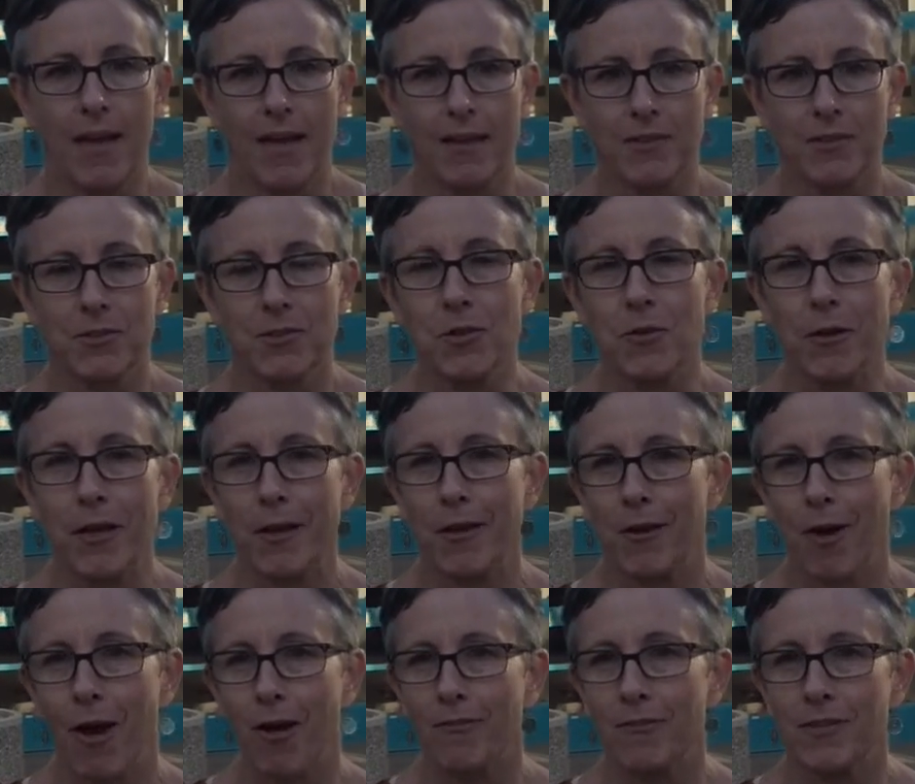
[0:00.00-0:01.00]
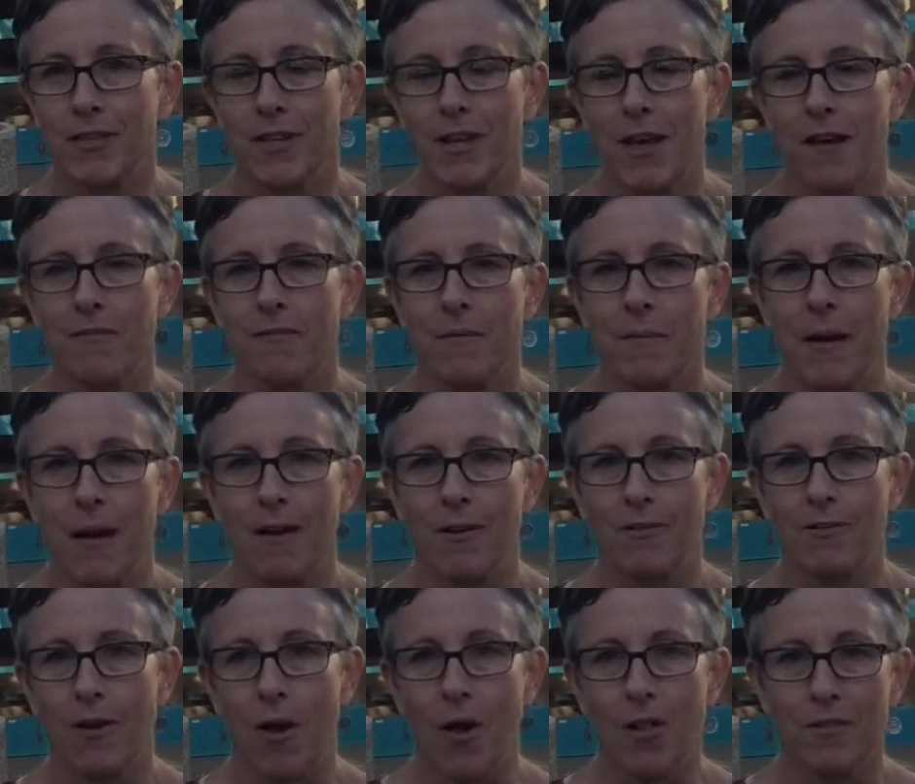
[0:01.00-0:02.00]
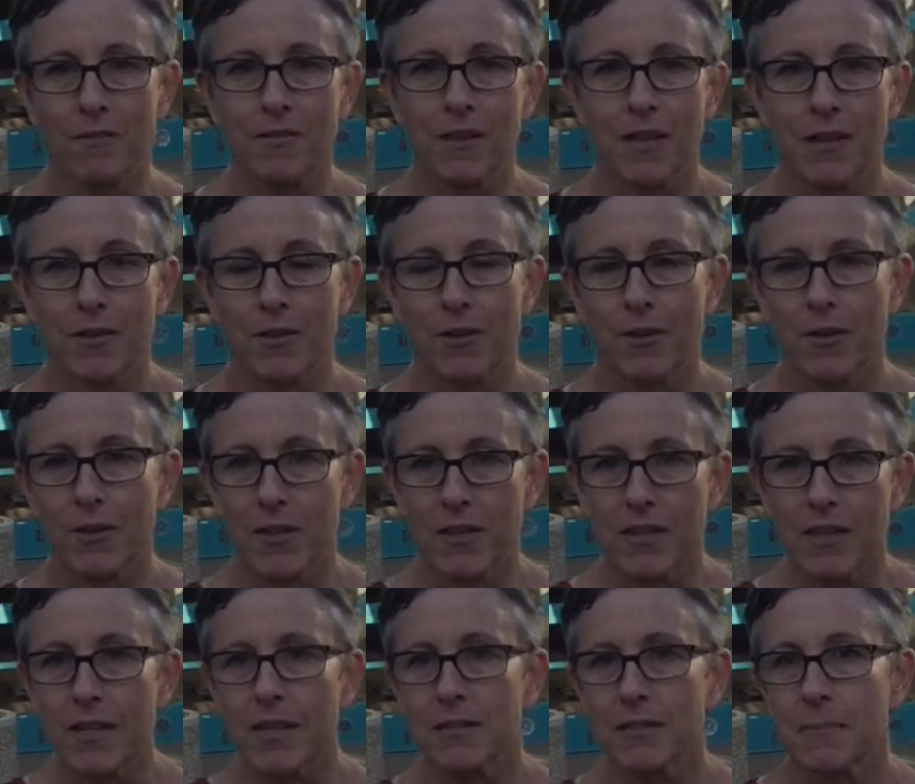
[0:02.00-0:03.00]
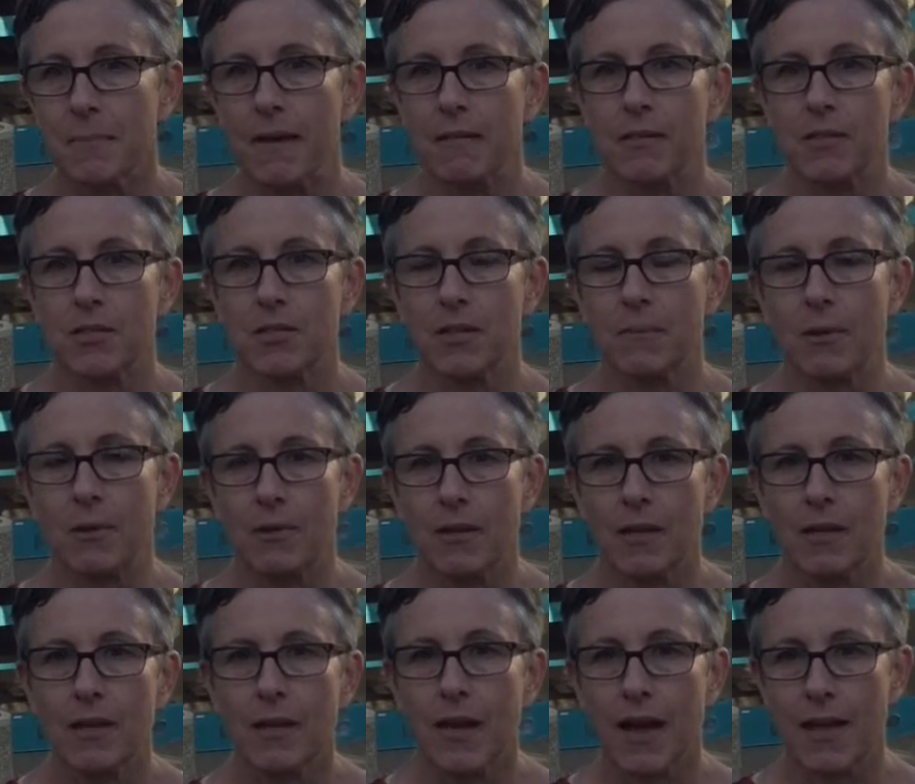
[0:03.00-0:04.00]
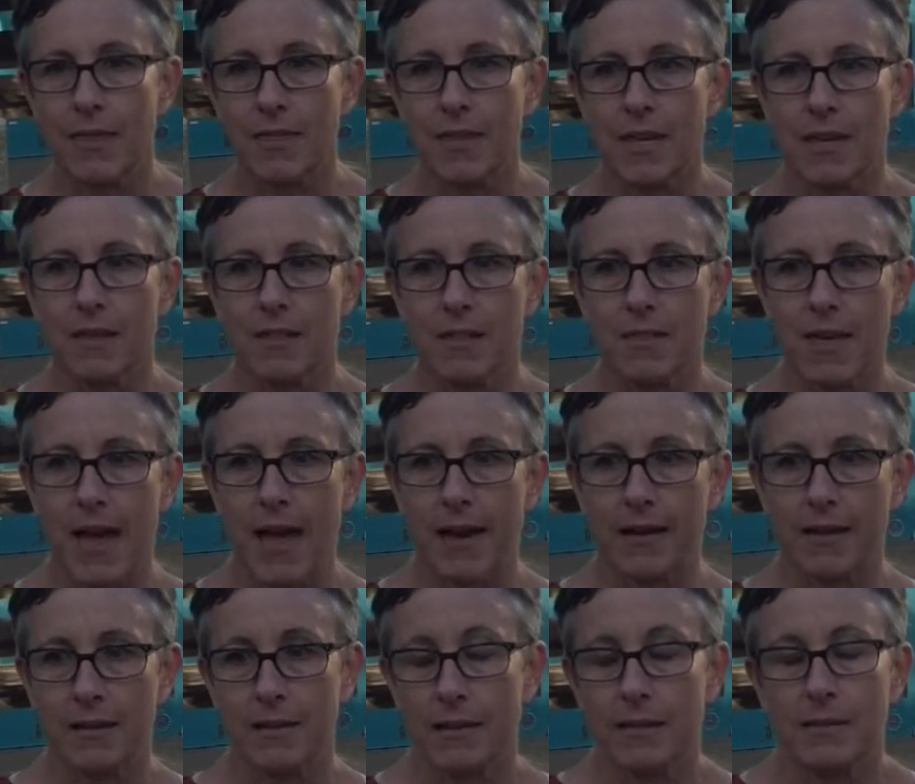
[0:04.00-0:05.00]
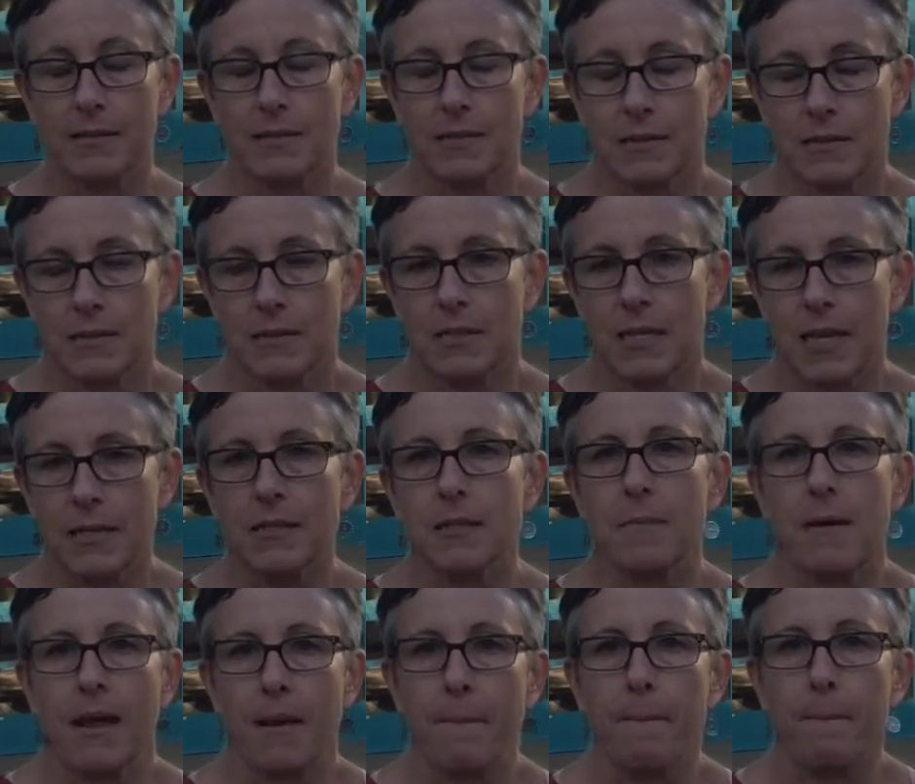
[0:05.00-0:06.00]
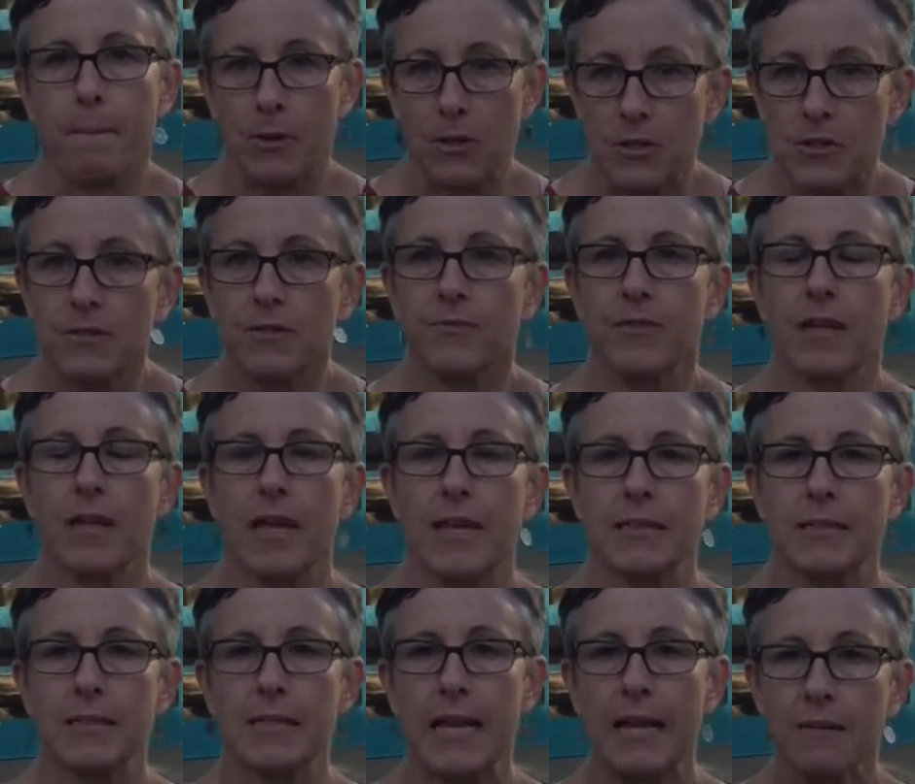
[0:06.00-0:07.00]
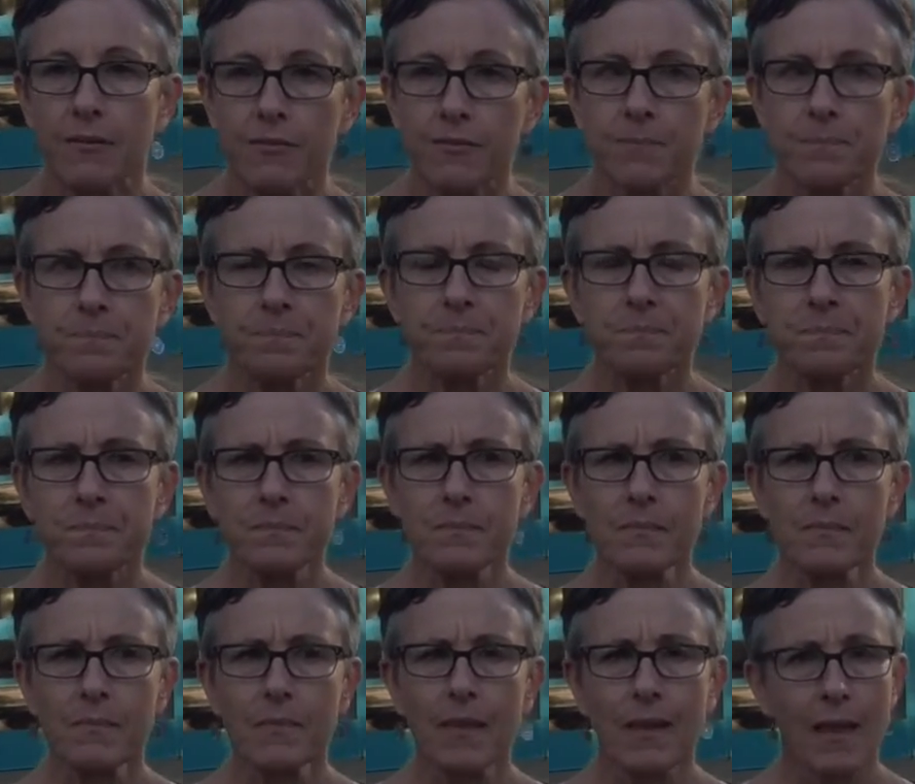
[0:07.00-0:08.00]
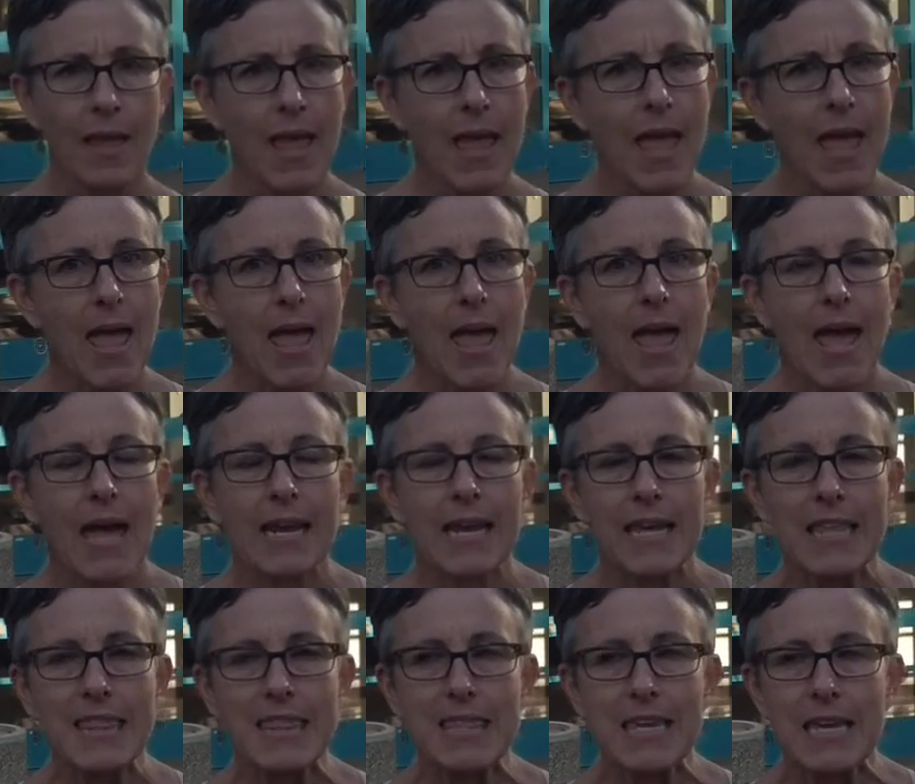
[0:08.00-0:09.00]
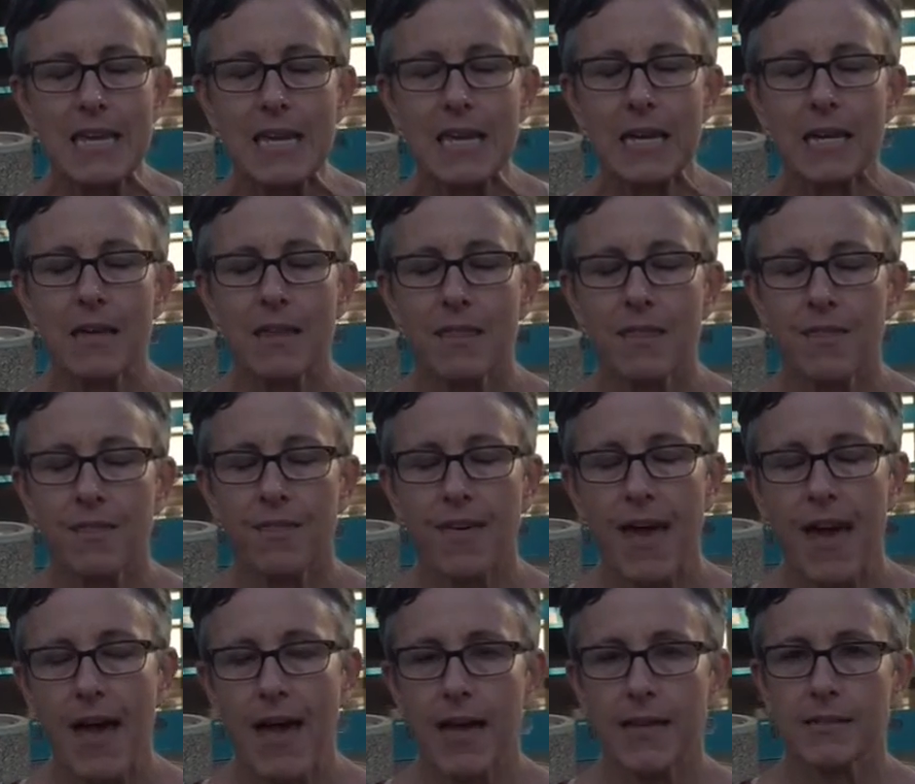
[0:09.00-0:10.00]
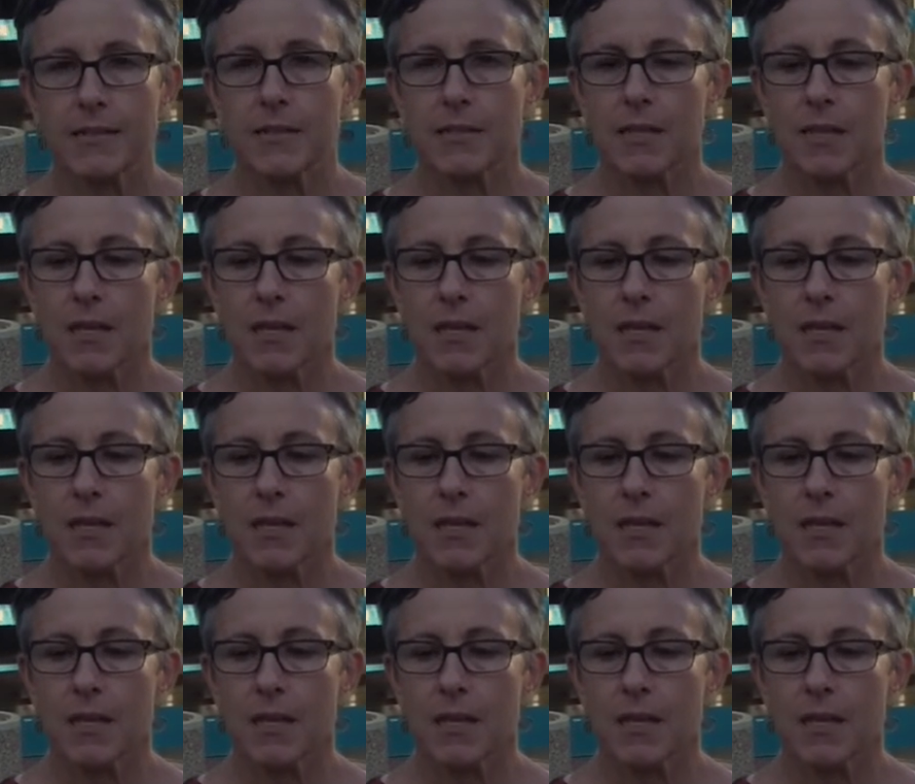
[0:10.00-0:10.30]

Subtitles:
and you don't hear often enough about all of the other good things about this community. I think that can tend to make a person feel unsafe. And I think that